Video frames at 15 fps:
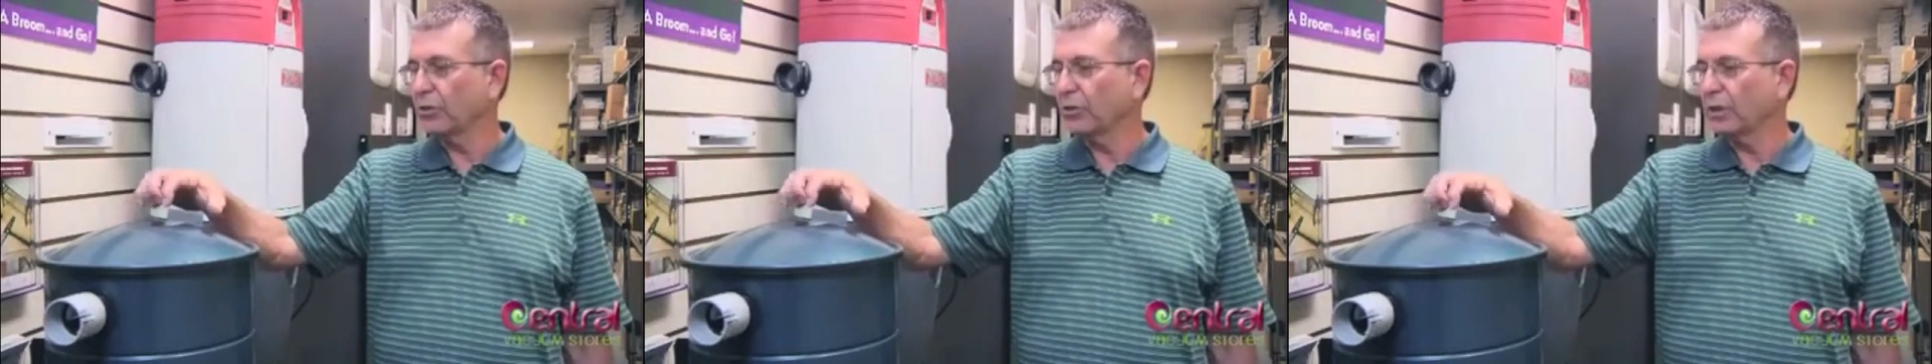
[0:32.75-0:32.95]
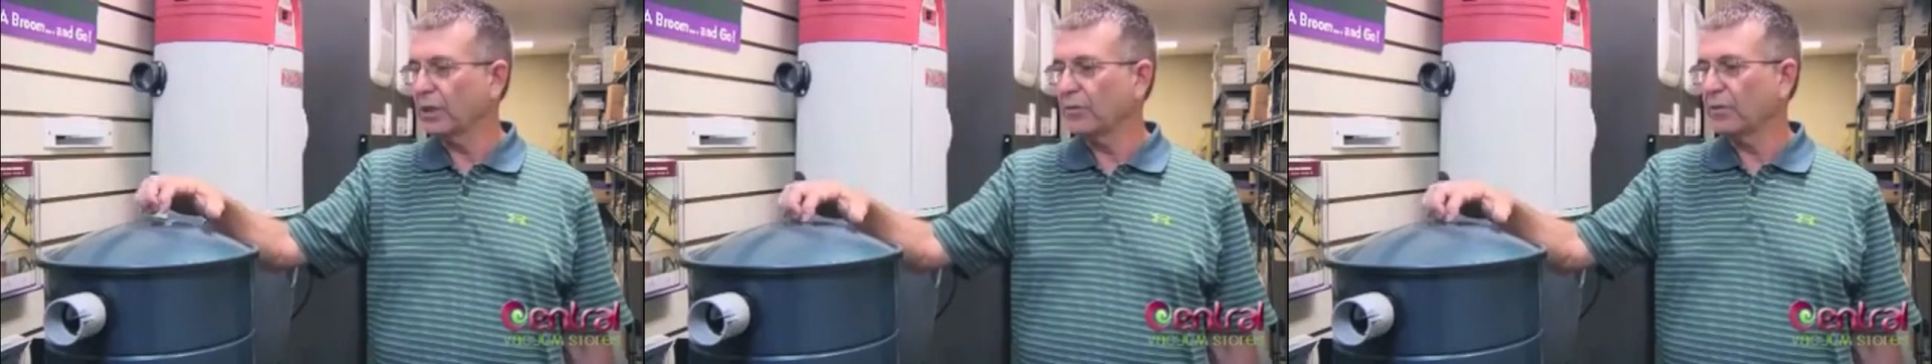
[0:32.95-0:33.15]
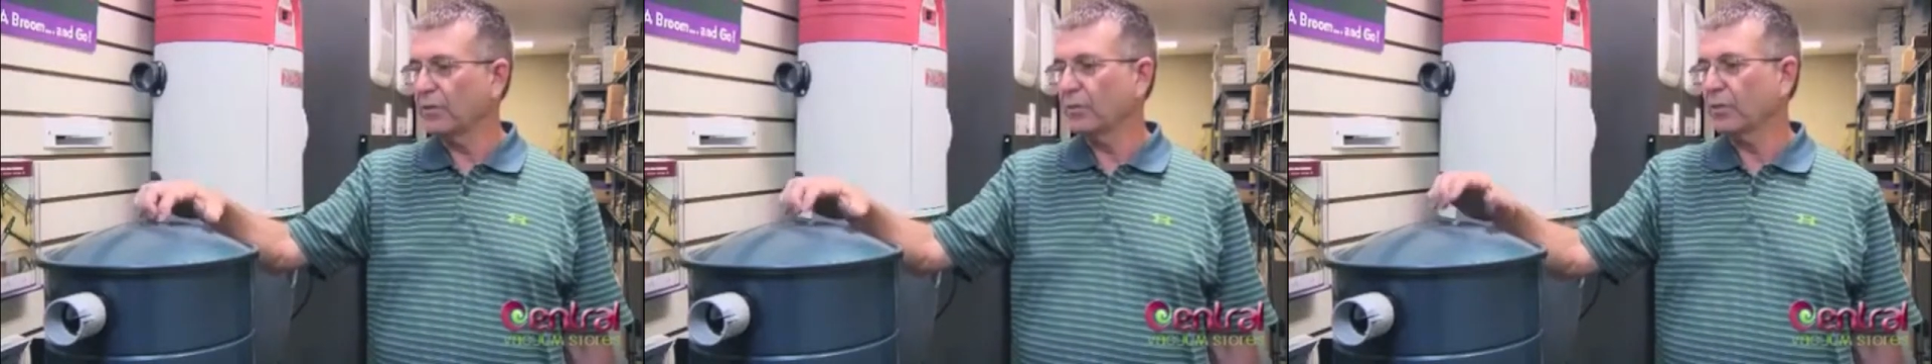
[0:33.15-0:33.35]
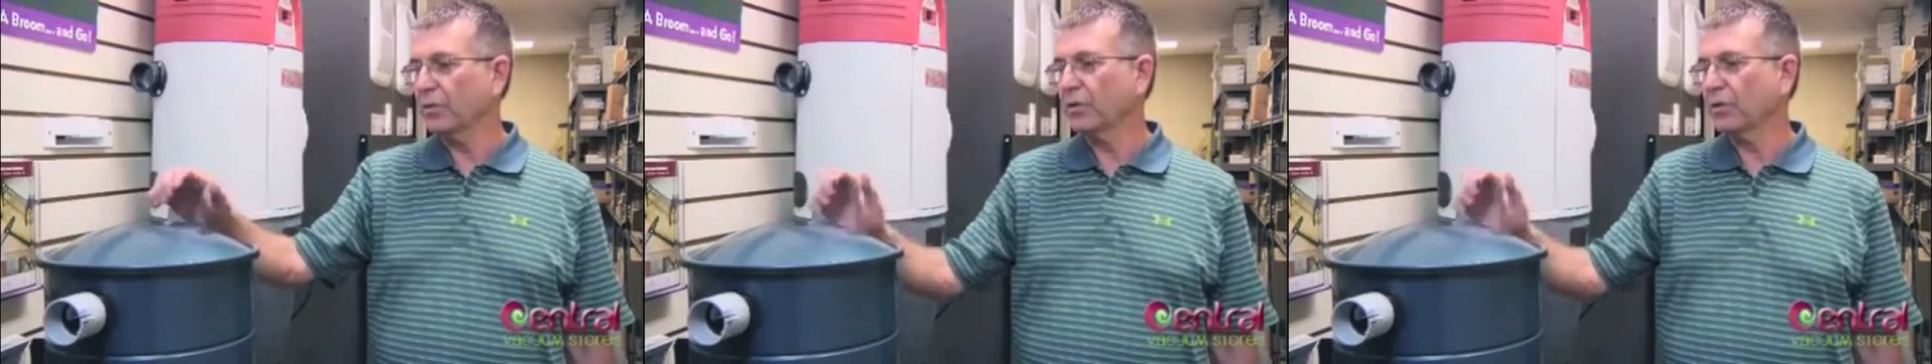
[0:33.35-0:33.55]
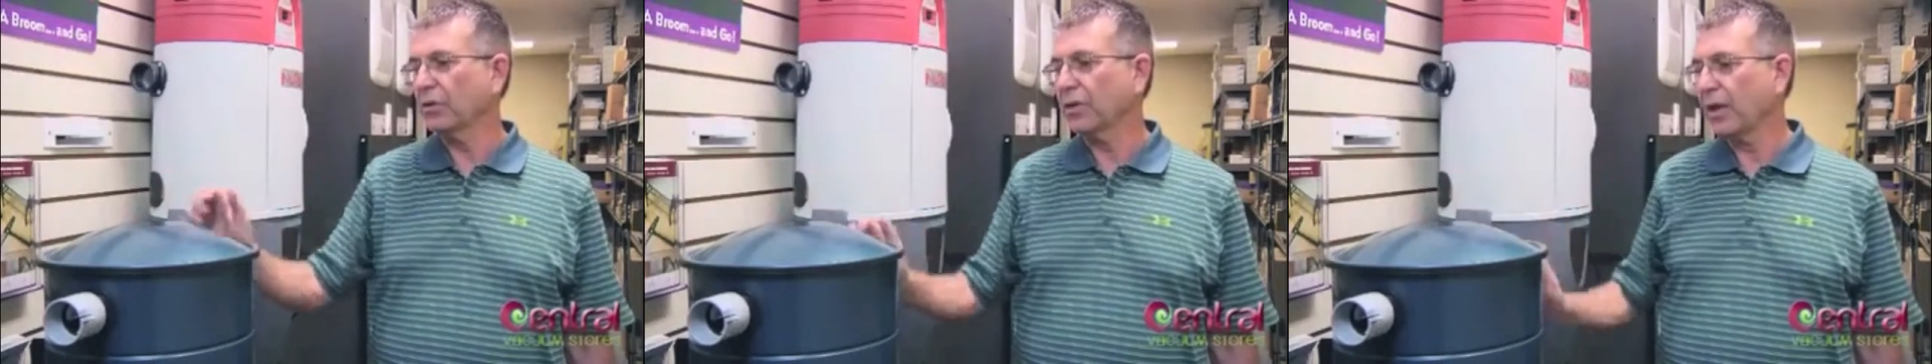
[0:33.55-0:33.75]
you can even
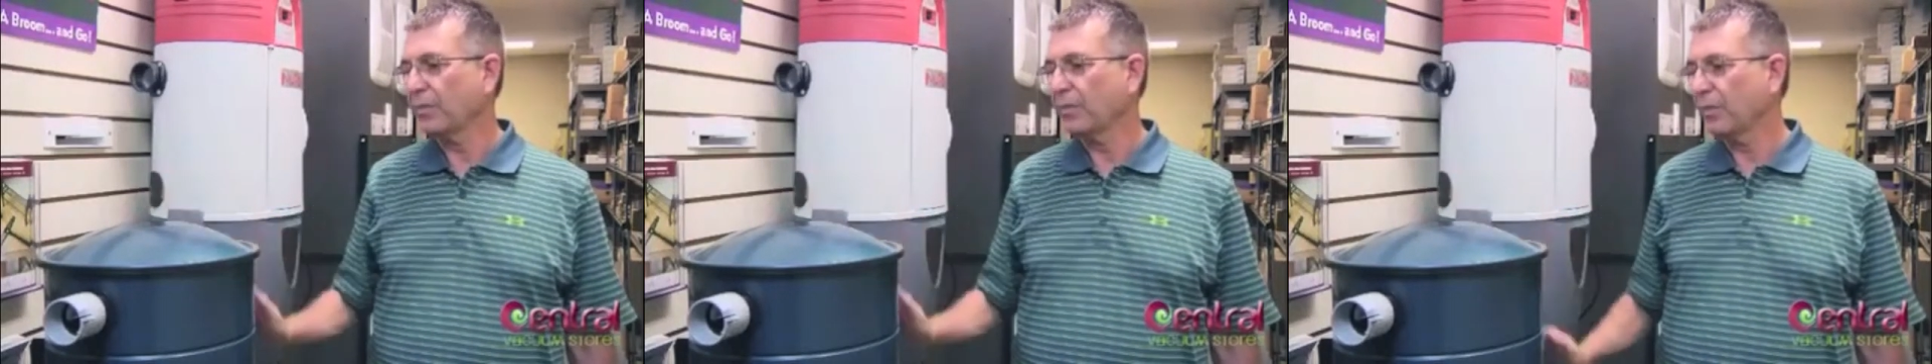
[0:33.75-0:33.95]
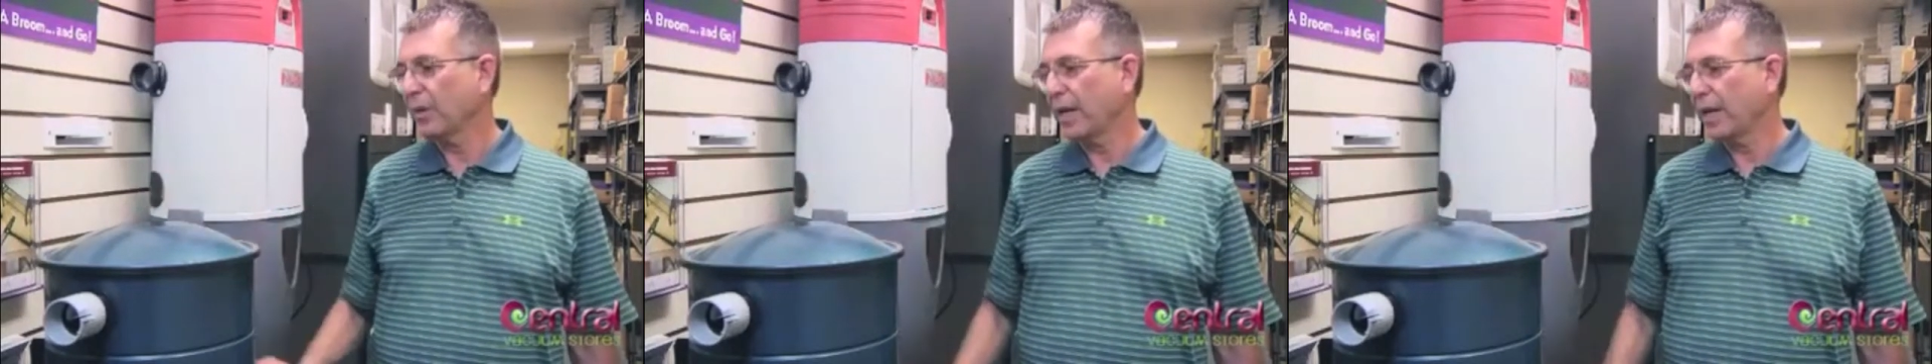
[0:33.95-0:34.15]
purchase HEPA